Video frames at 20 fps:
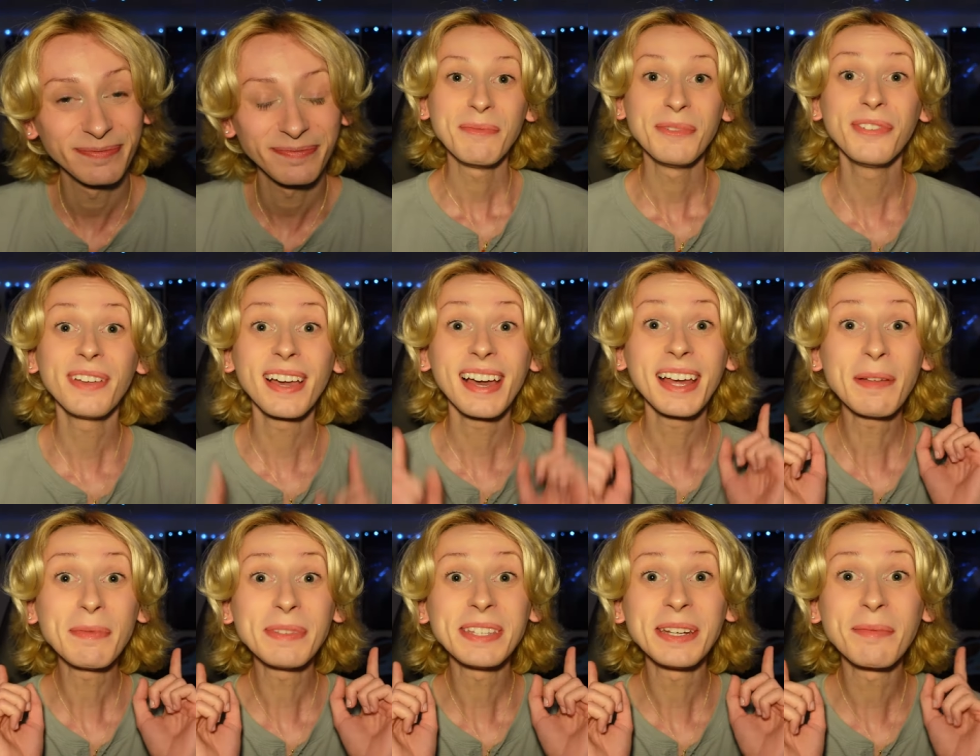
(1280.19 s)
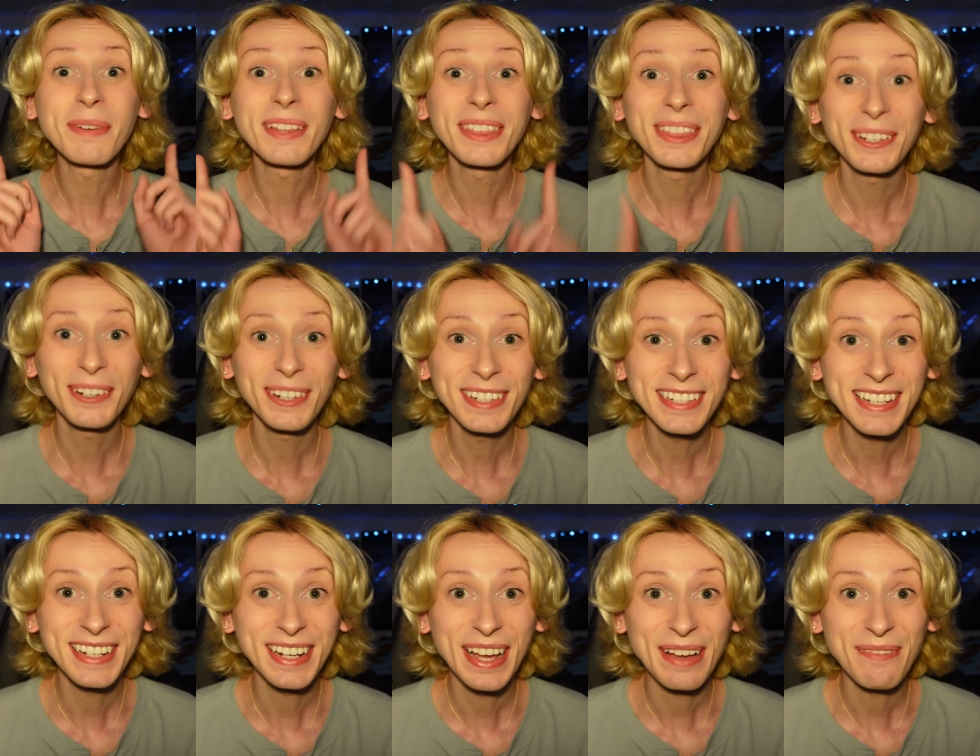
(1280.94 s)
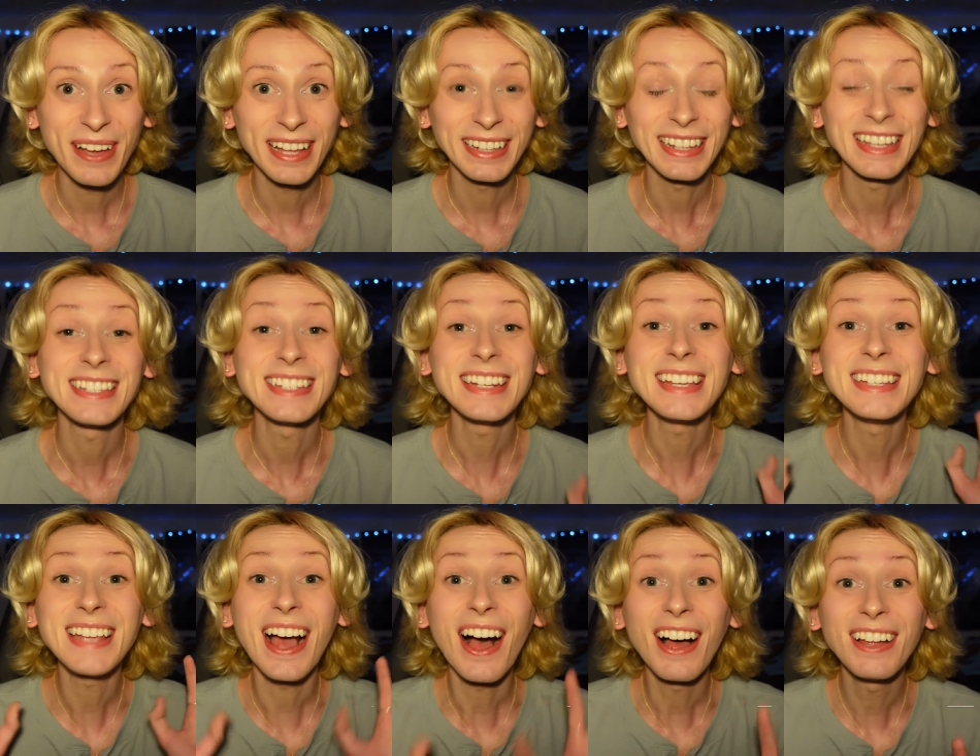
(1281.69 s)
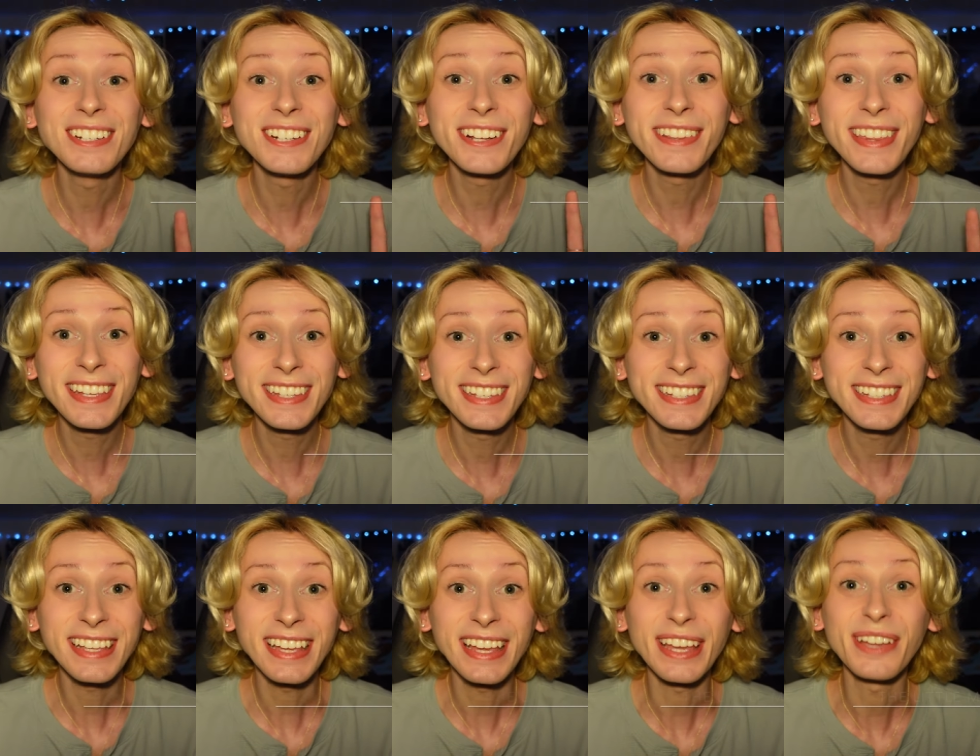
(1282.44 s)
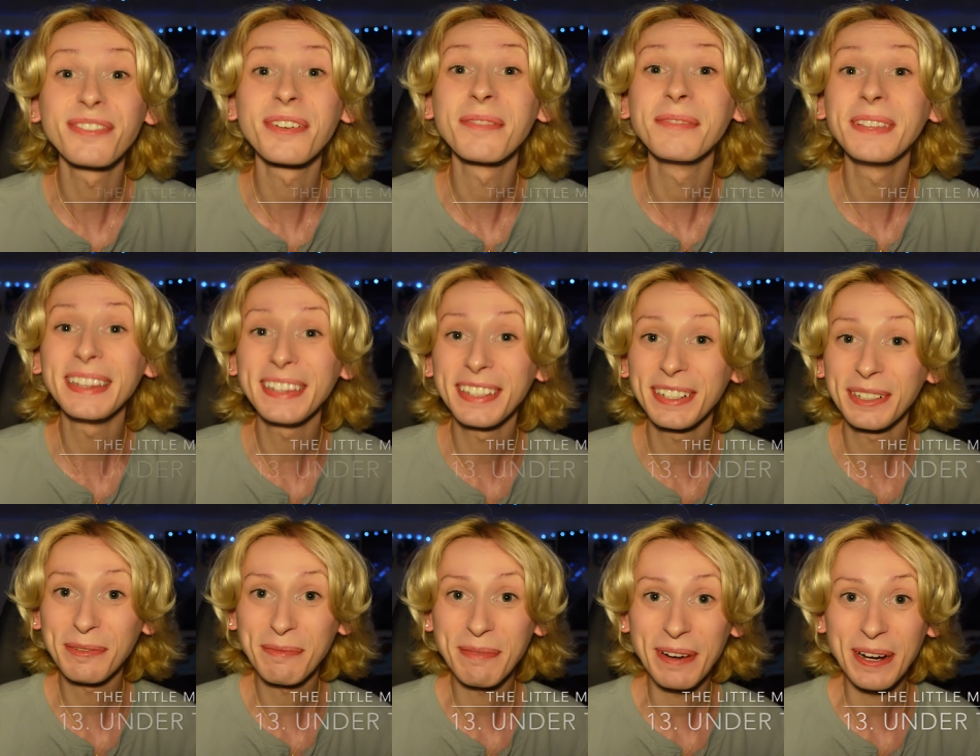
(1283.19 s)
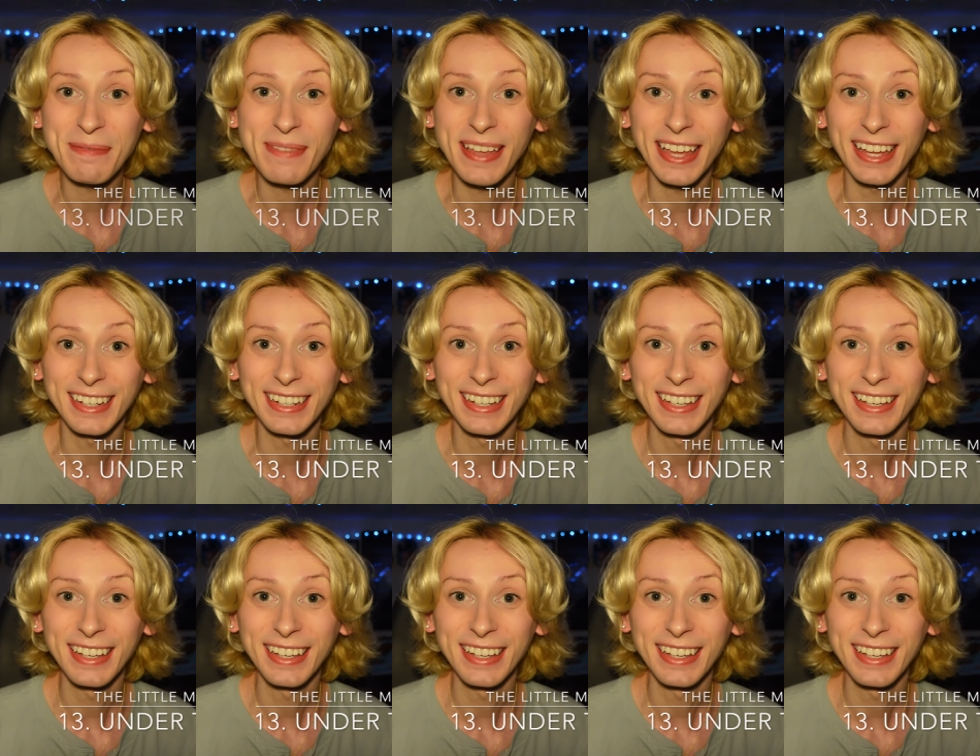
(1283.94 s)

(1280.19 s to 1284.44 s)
Moving on up to number 13 on my list is Under the Sea from The Little Mermaid.